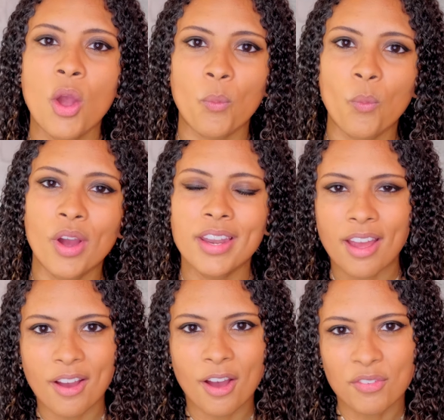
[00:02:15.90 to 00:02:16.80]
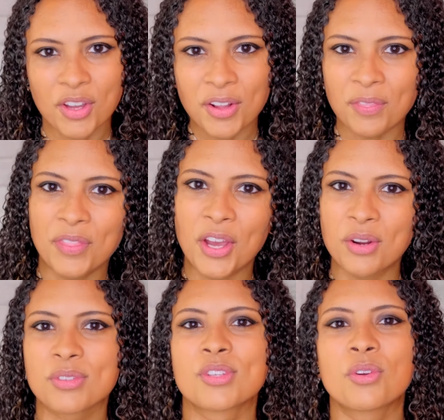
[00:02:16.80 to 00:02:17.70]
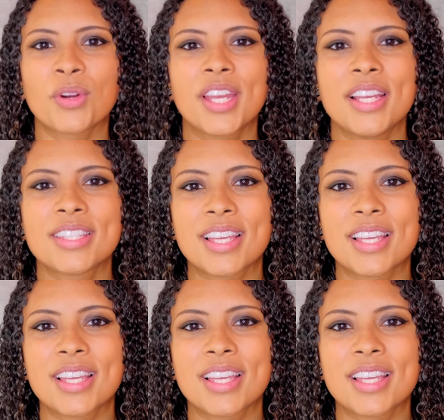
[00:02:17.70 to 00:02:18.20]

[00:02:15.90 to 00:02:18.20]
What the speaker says: one of those greens